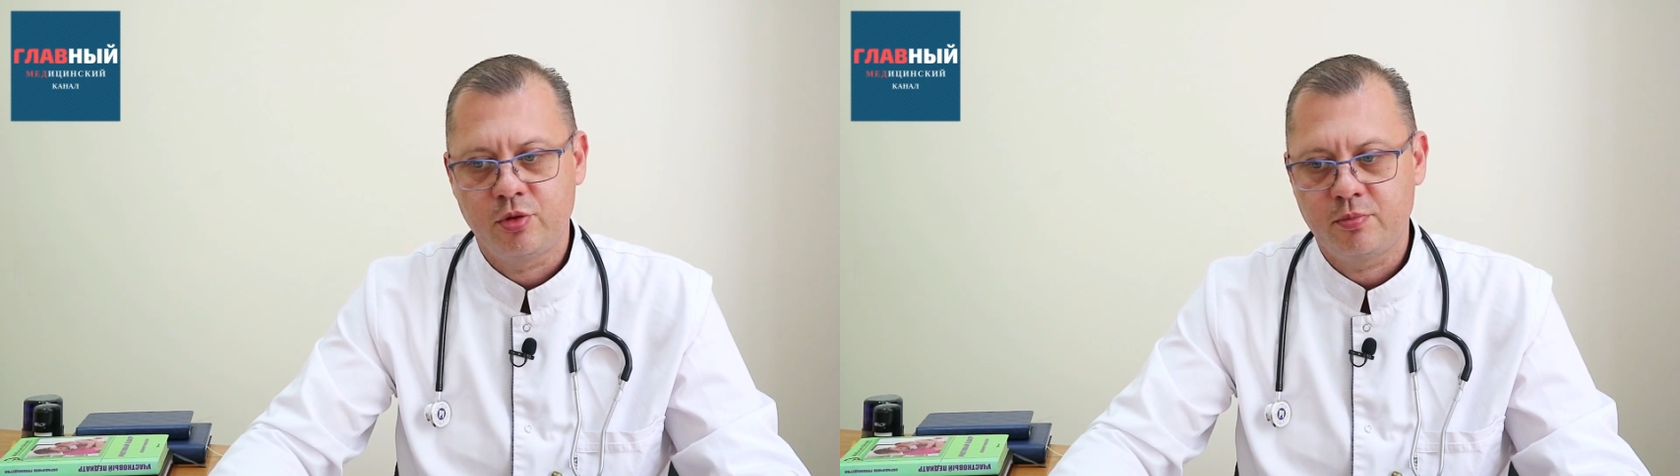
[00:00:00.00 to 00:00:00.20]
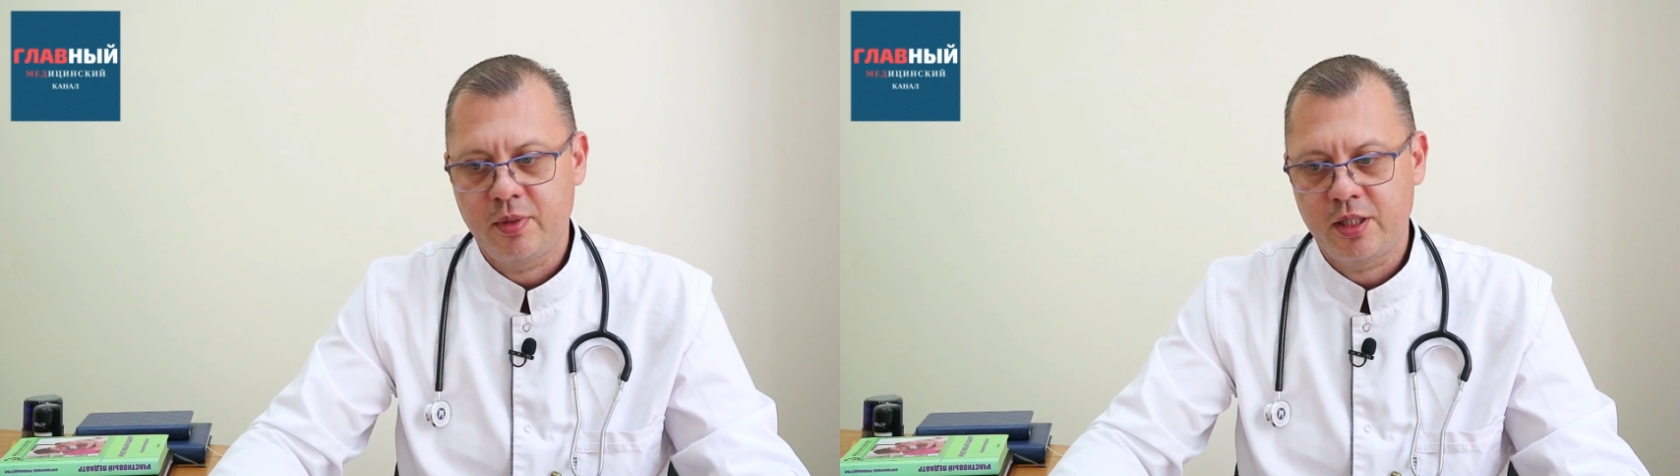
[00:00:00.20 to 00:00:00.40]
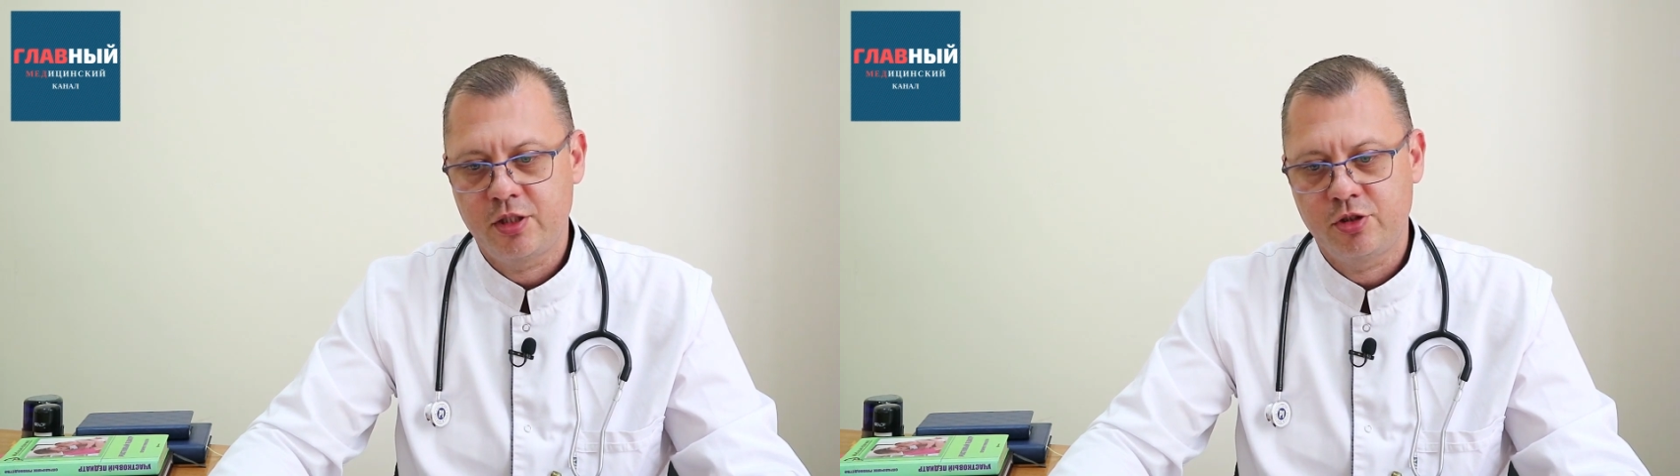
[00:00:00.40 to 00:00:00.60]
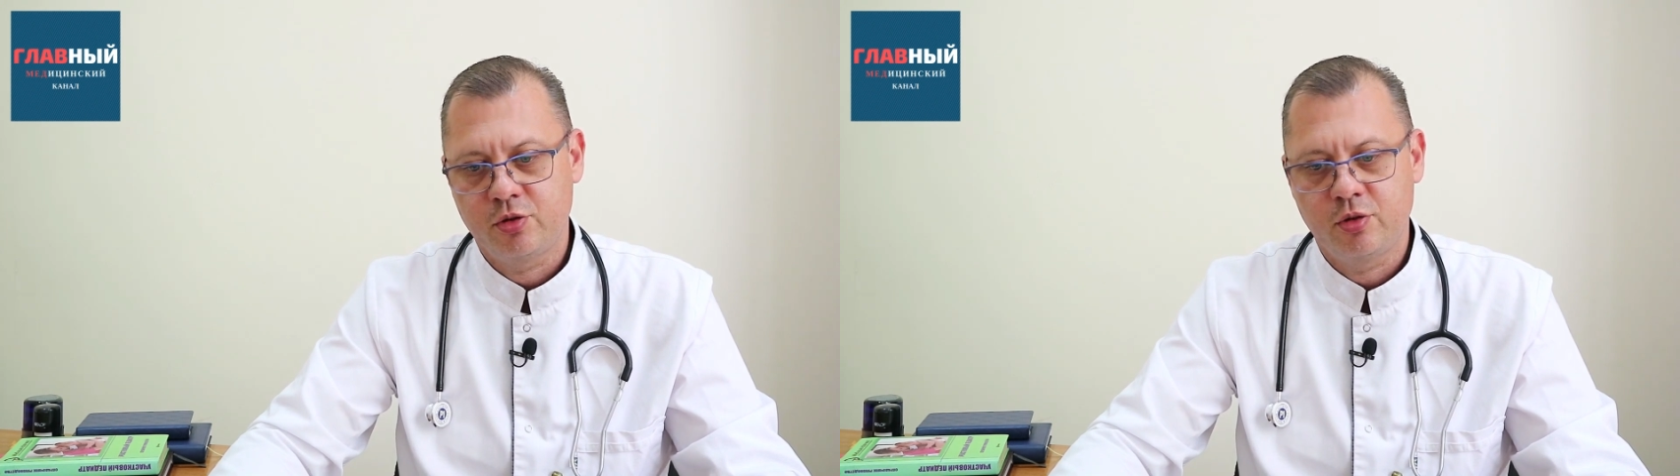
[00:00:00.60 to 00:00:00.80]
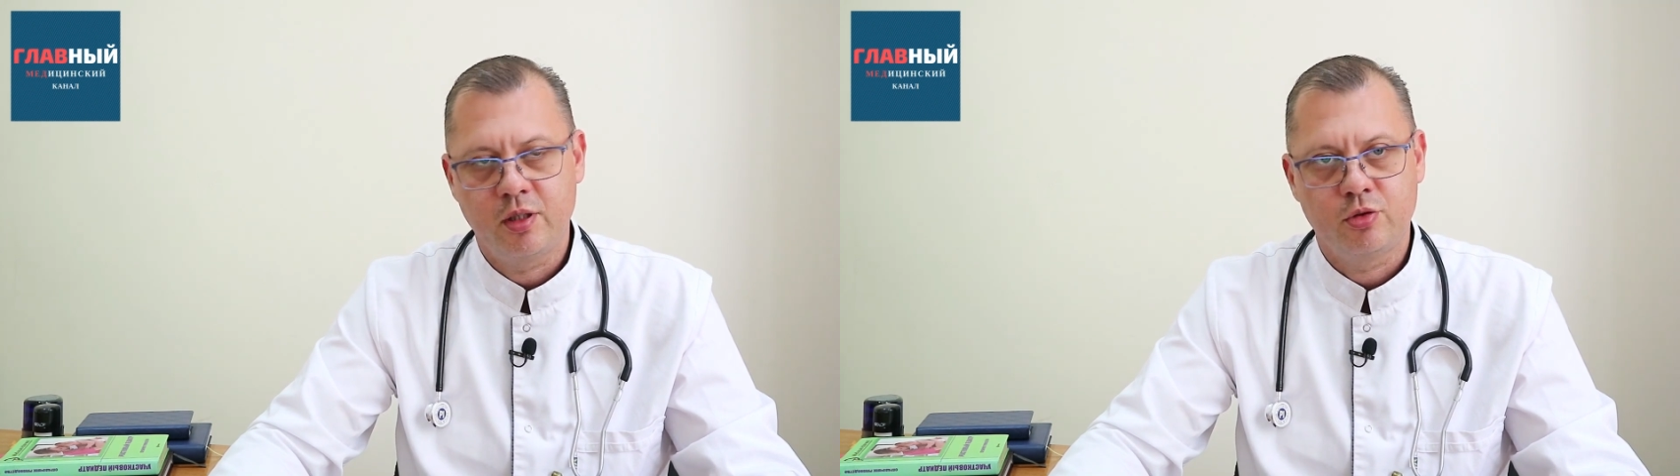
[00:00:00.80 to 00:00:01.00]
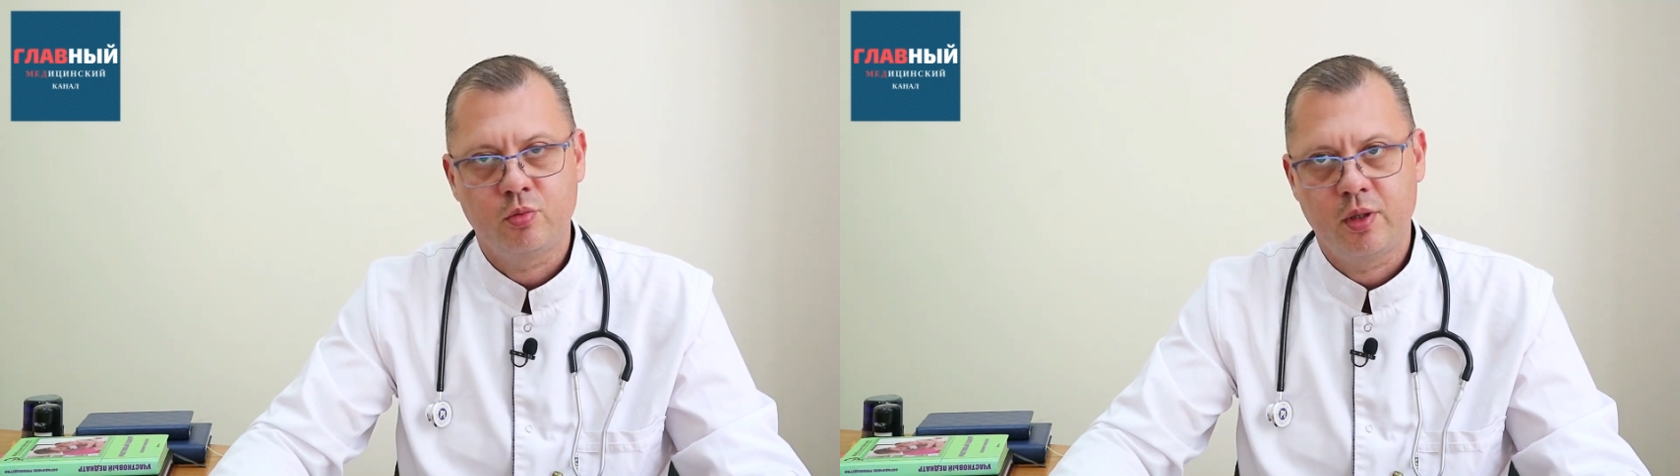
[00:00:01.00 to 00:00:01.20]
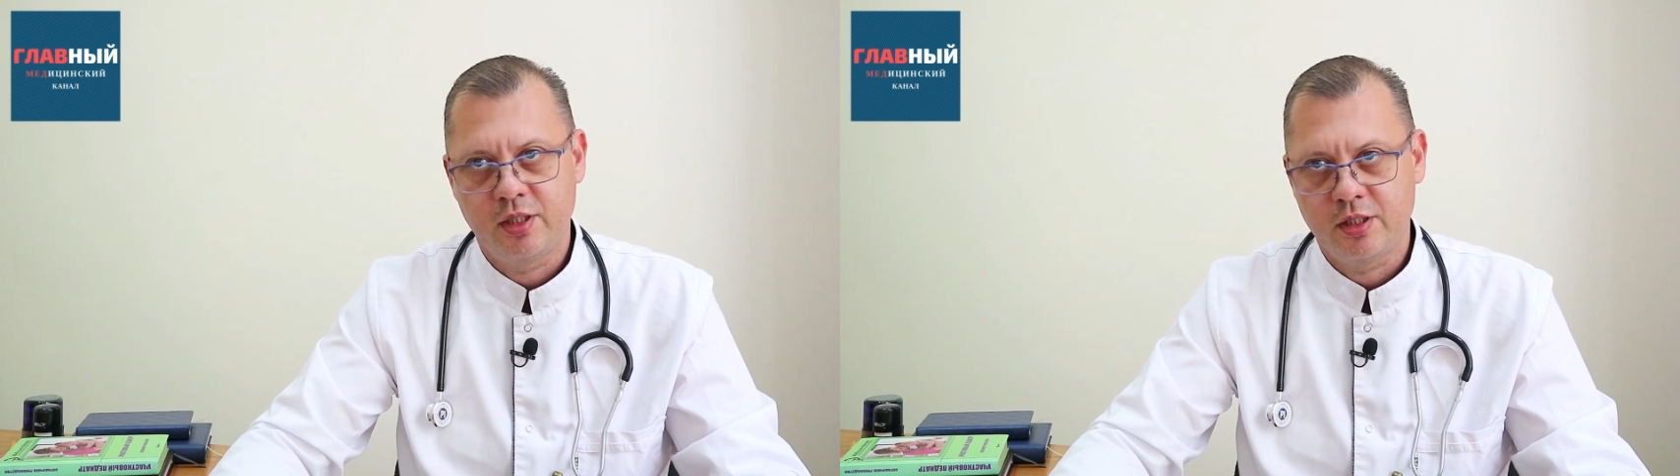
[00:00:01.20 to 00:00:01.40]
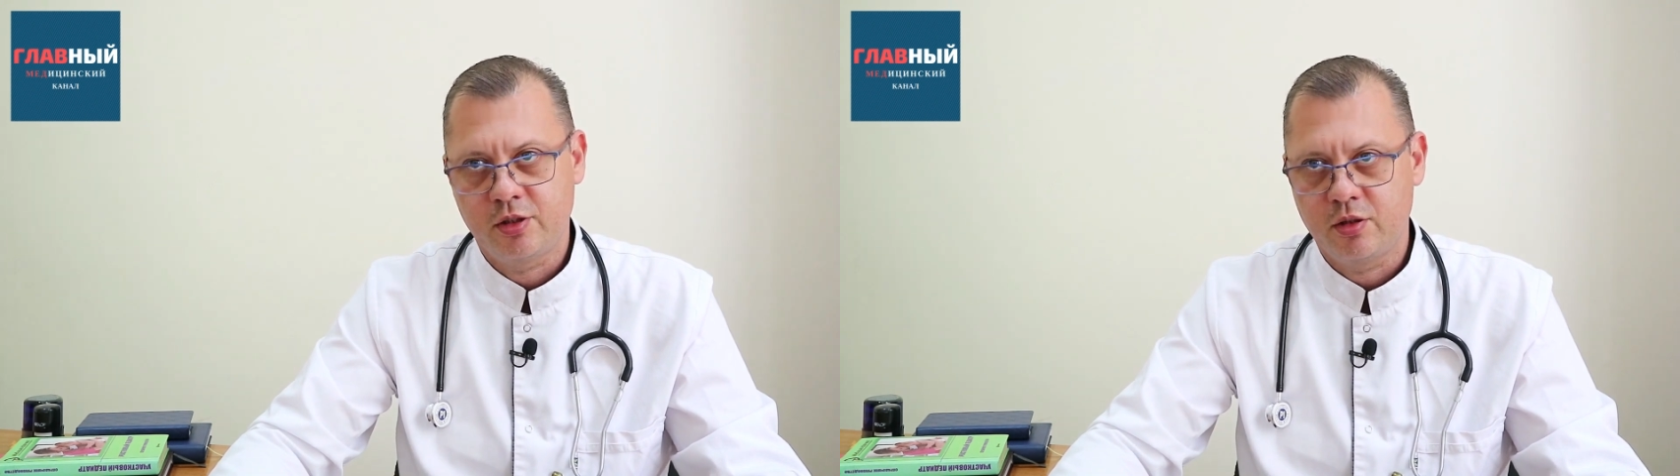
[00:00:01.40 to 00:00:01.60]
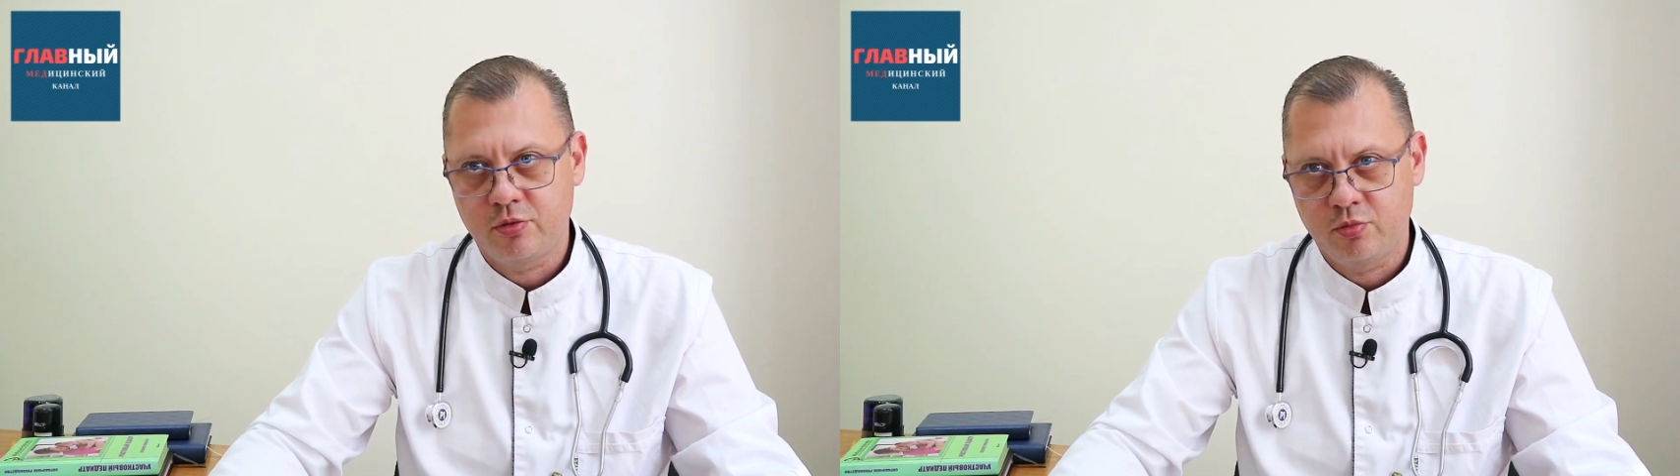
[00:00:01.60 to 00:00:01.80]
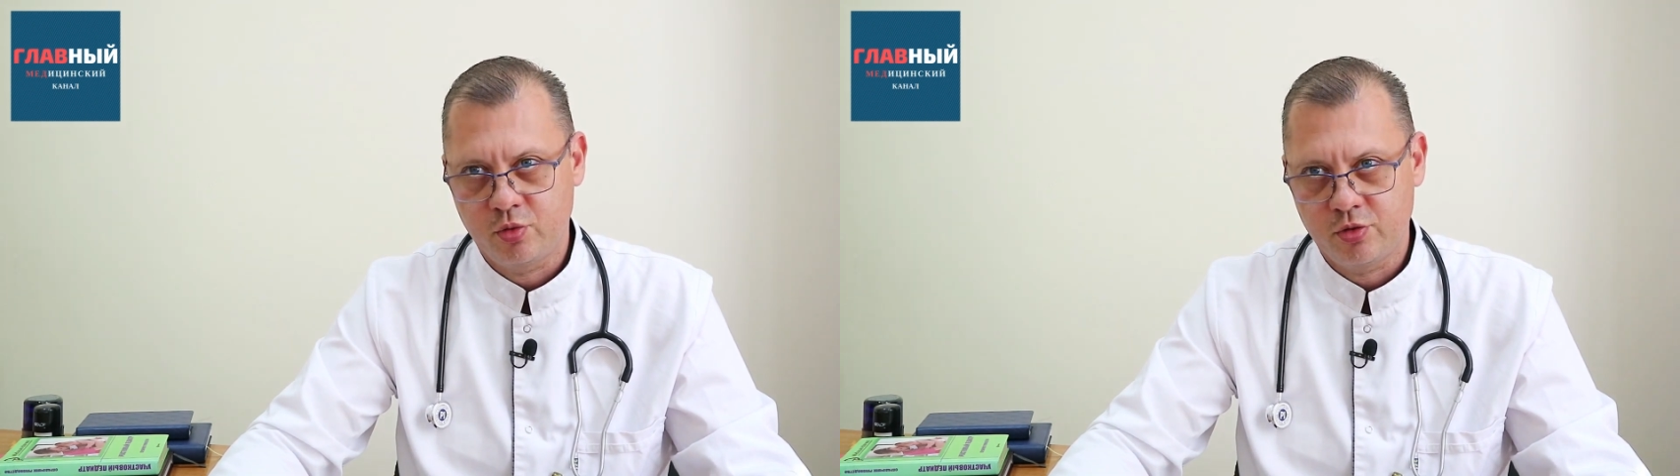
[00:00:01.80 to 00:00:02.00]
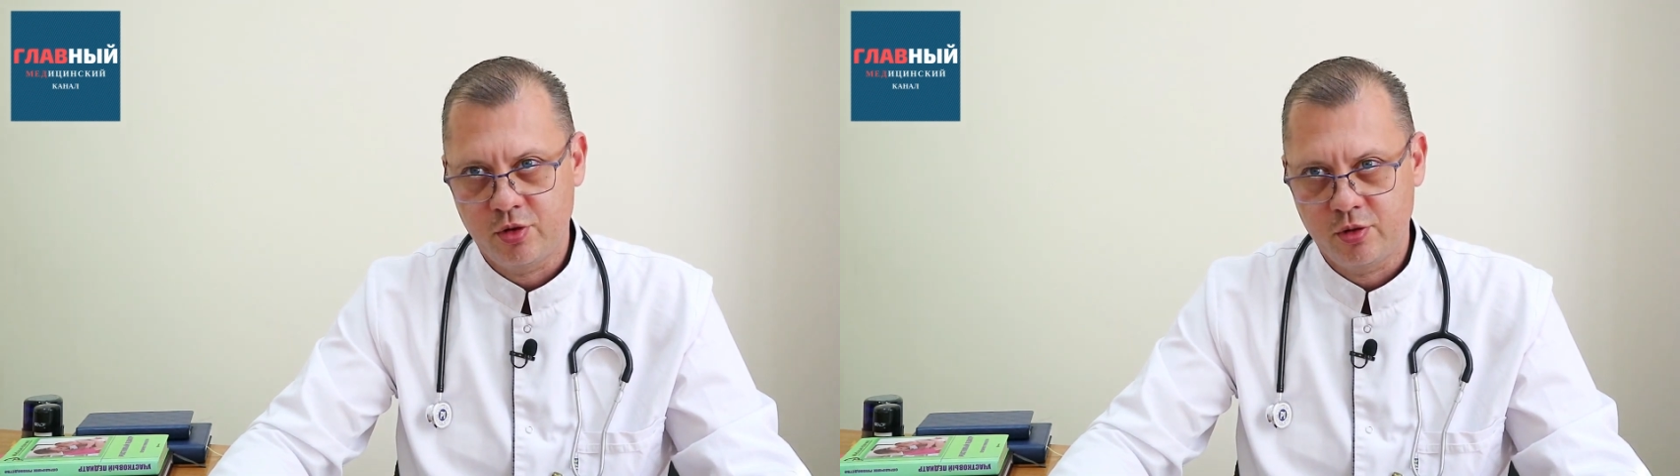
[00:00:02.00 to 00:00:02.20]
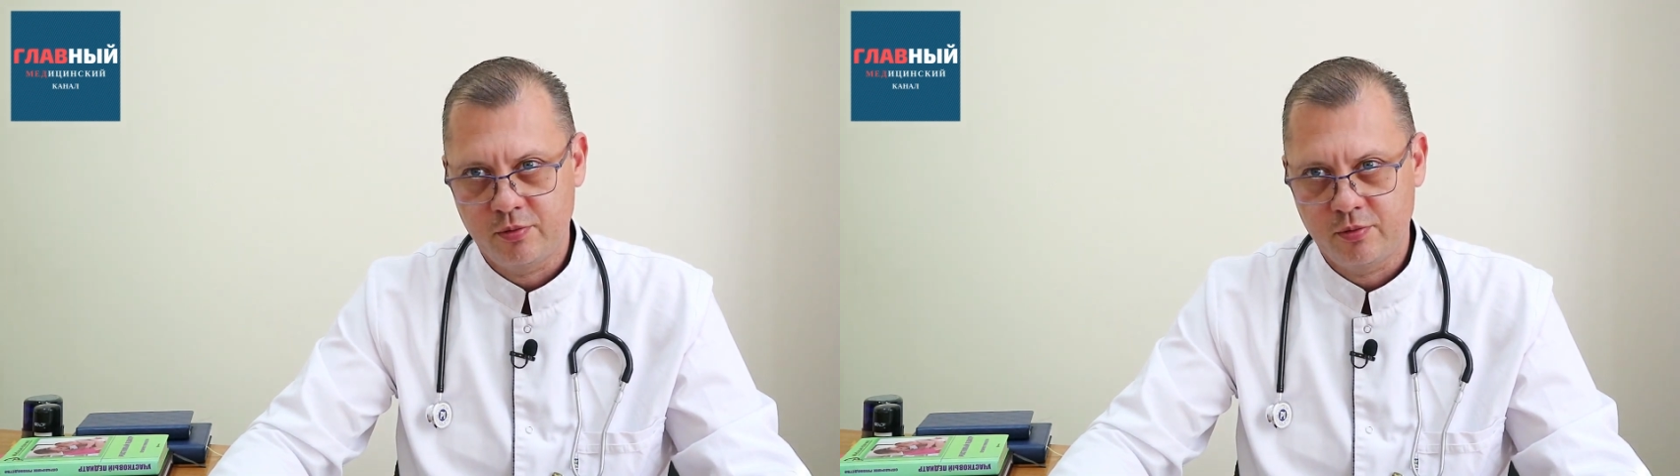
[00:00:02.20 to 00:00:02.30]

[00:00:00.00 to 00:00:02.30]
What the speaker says: of baking soda to 1 liter of water.